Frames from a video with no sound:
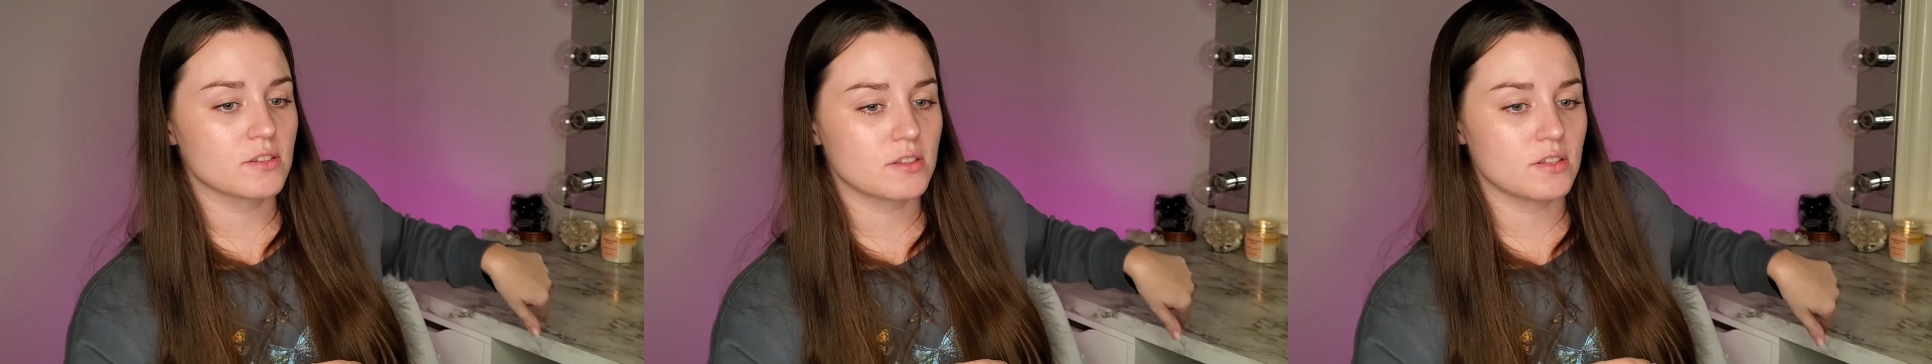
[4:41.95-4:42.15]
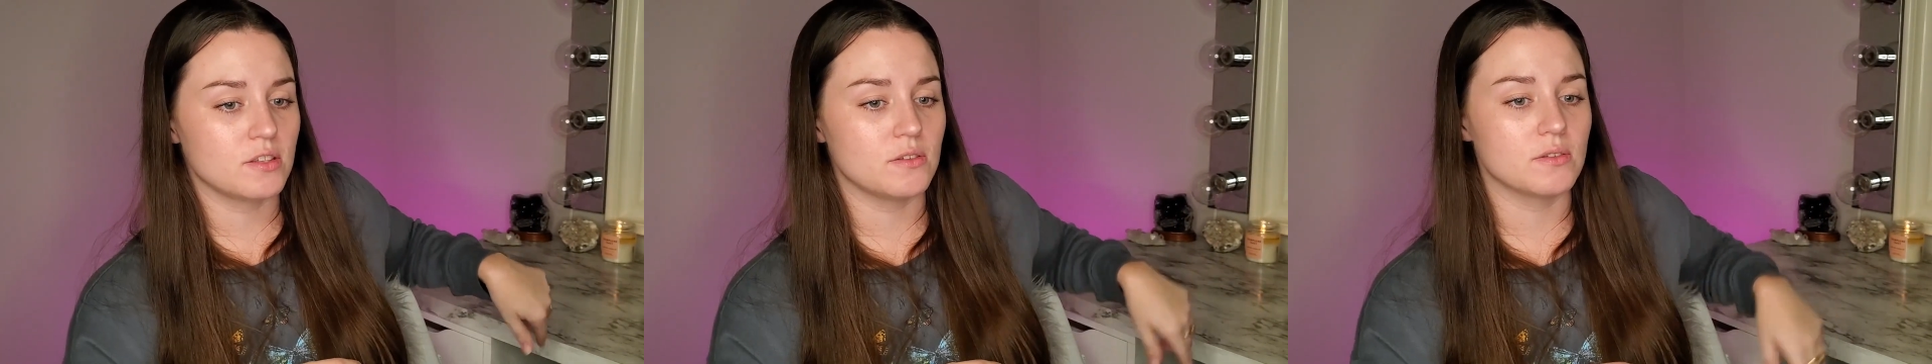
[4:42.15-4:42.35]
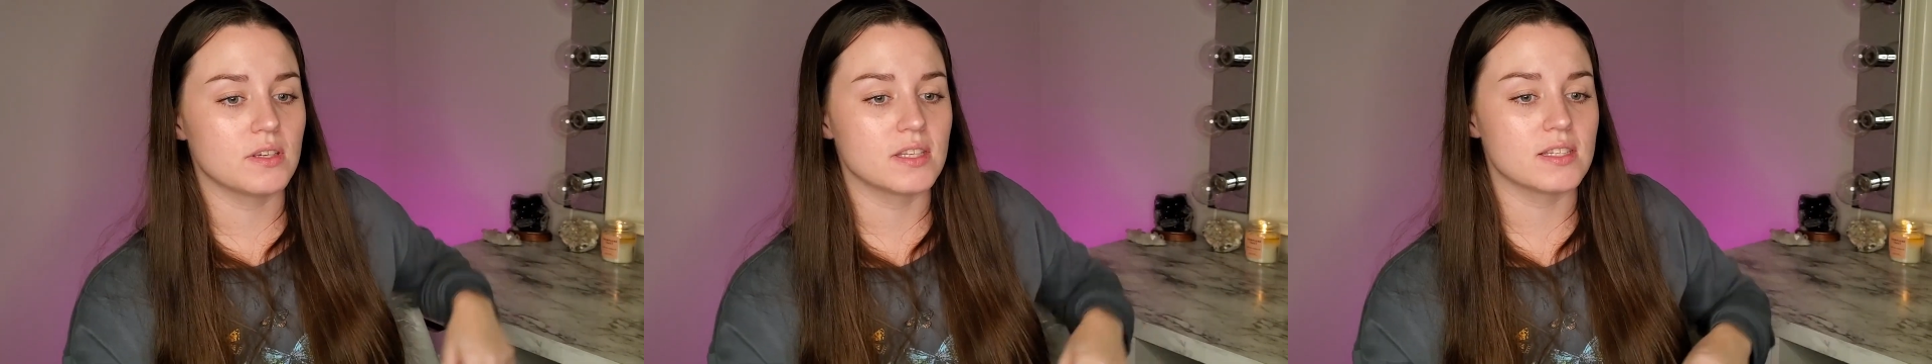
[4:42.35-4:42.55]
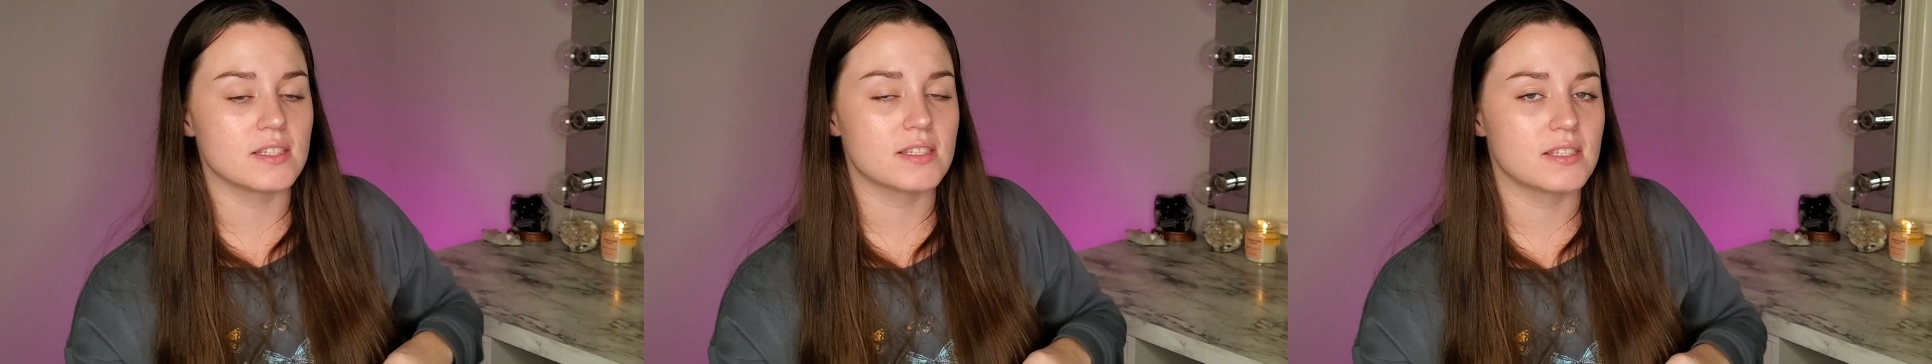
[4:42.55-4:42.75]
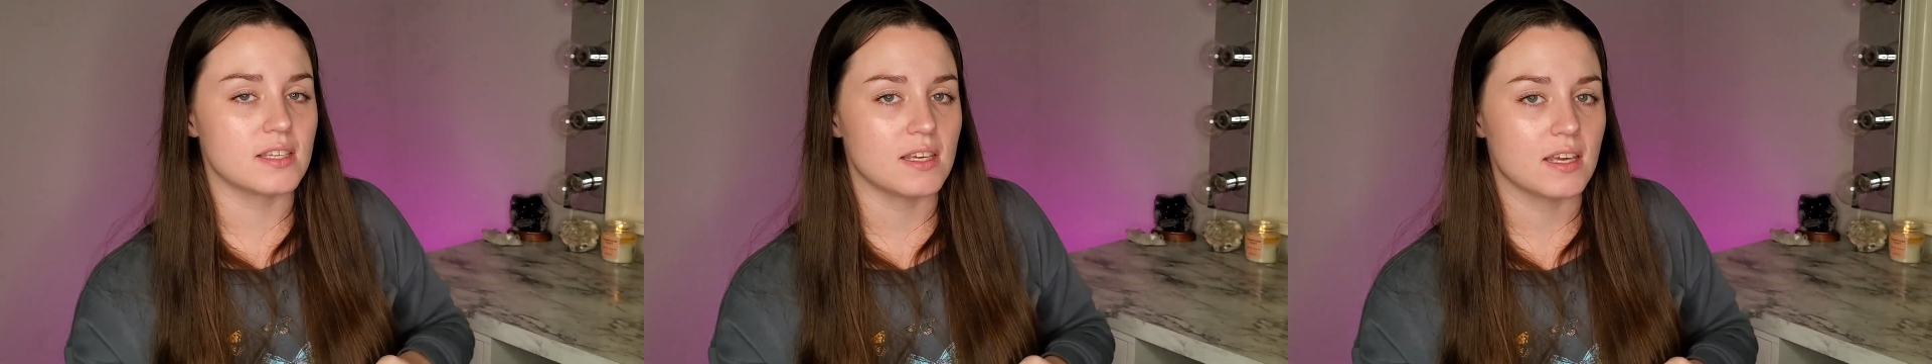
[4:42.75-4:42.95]
that you can
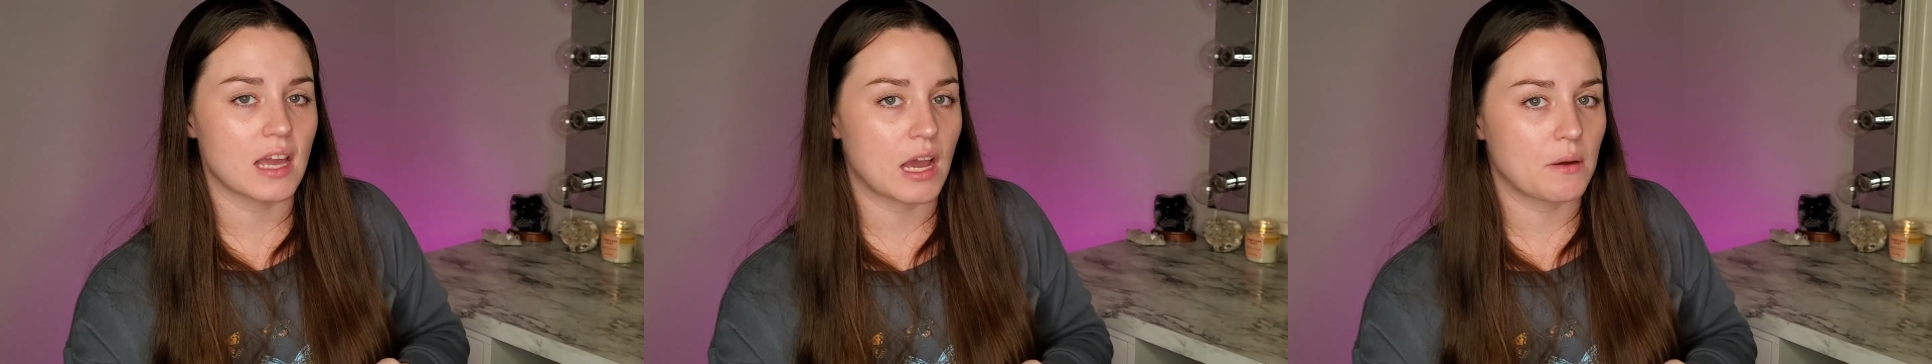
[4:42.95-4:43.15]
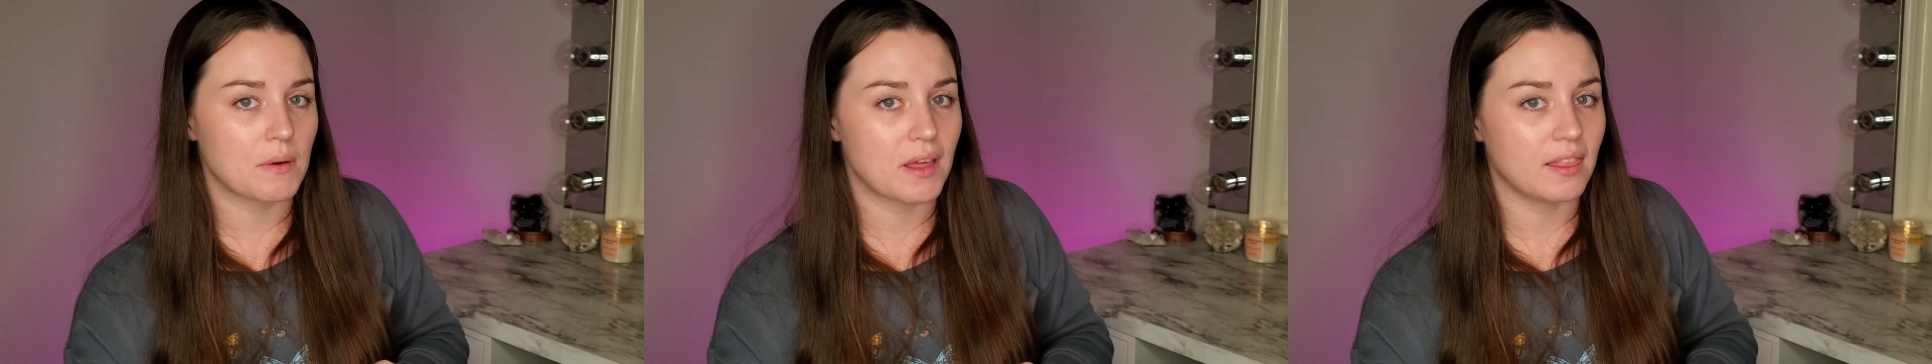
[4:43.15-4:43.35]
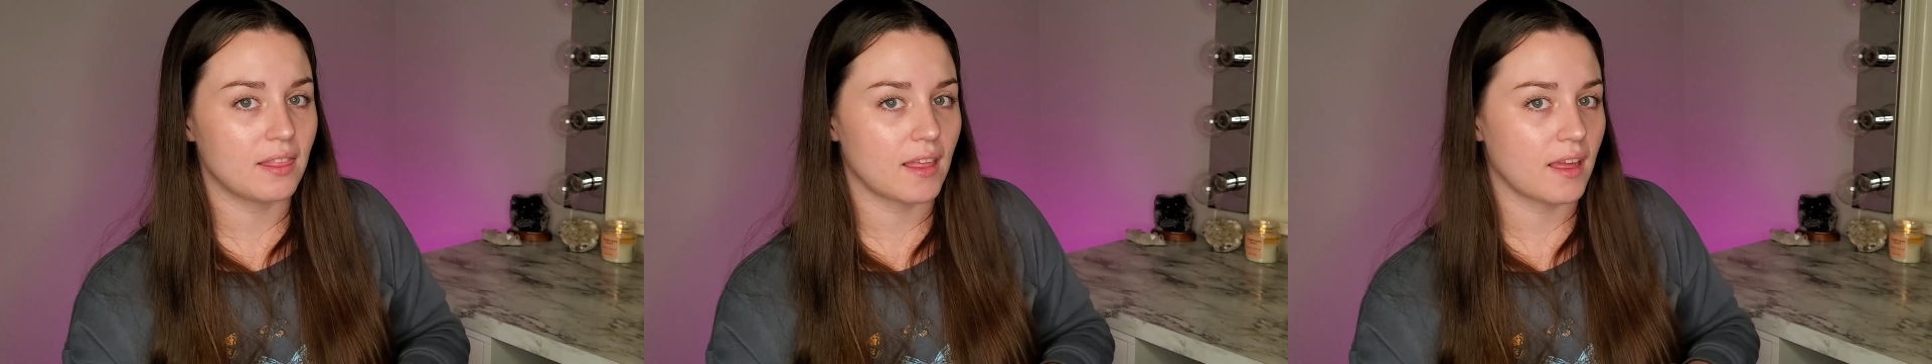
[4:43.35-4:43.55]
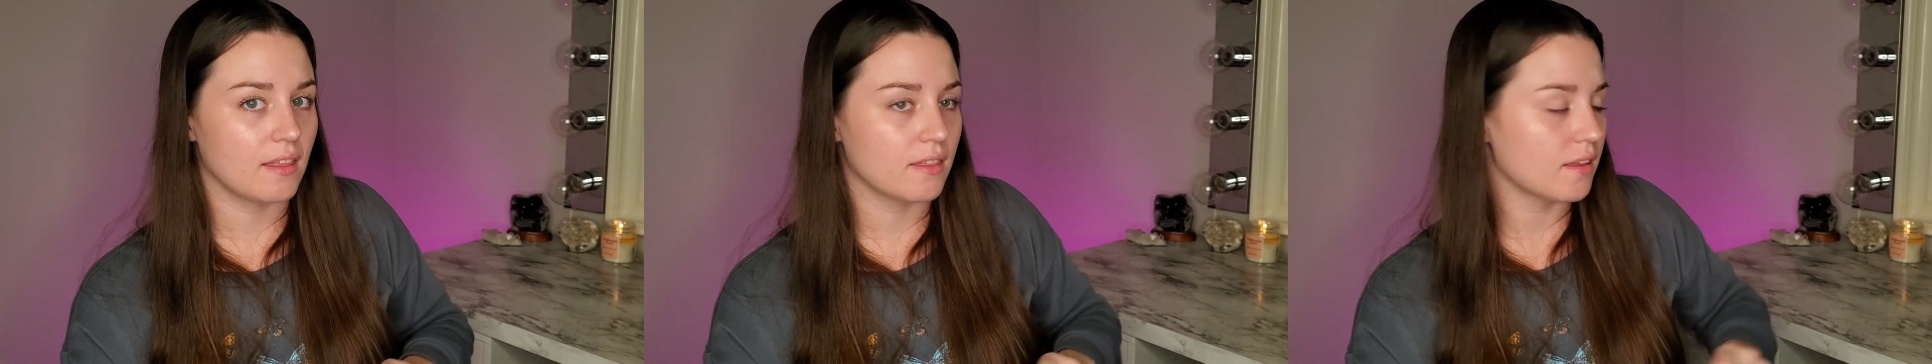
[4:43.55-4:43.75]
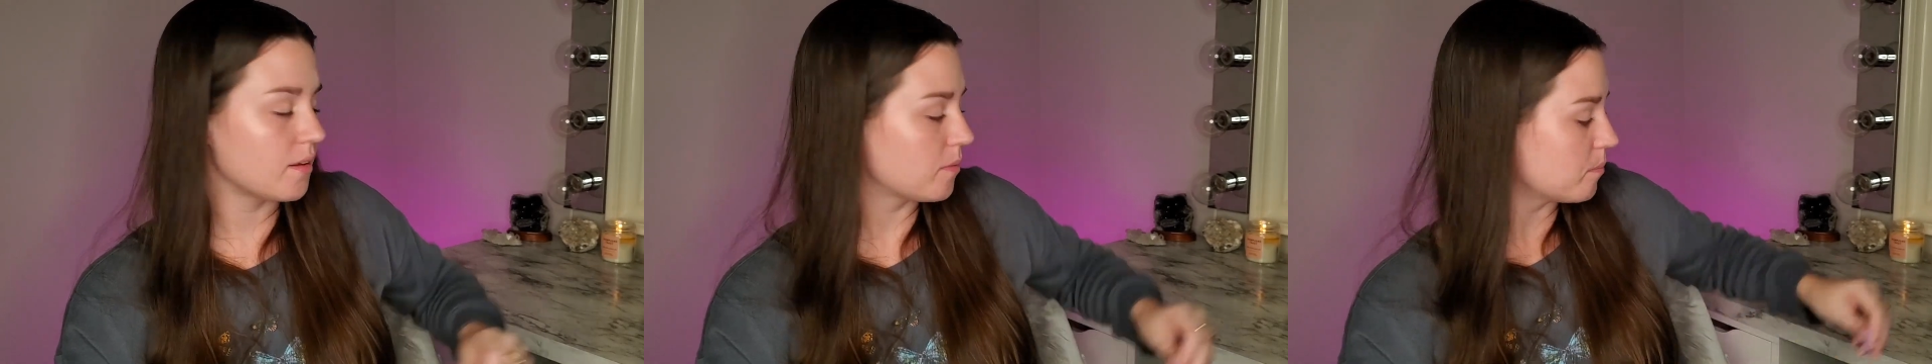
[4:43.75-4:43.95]
see how I lay
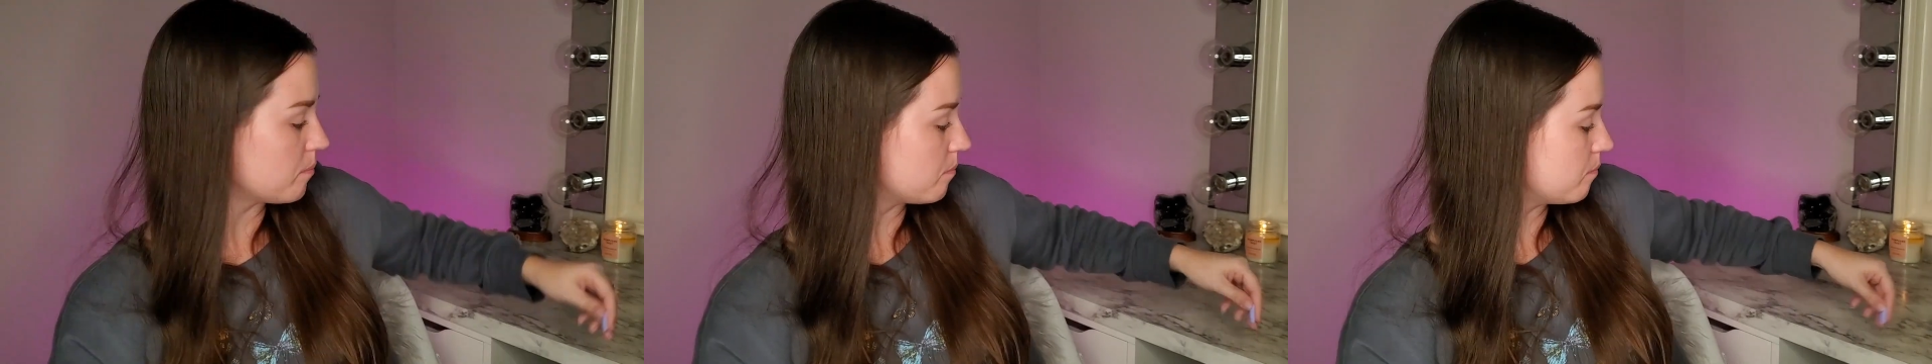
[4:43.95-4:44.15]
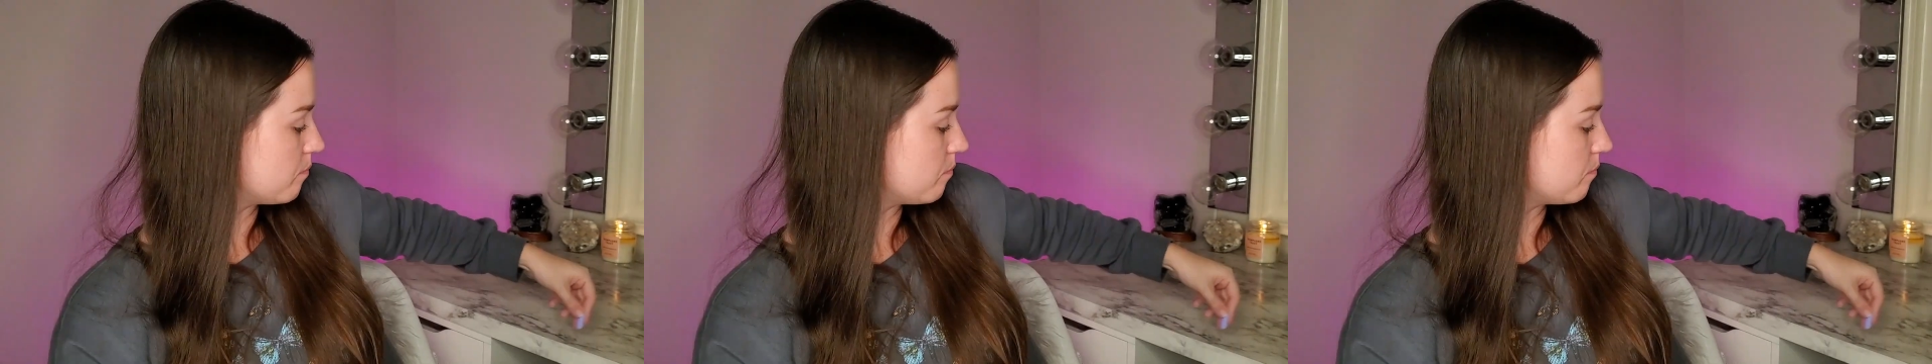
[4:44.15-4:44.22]
them.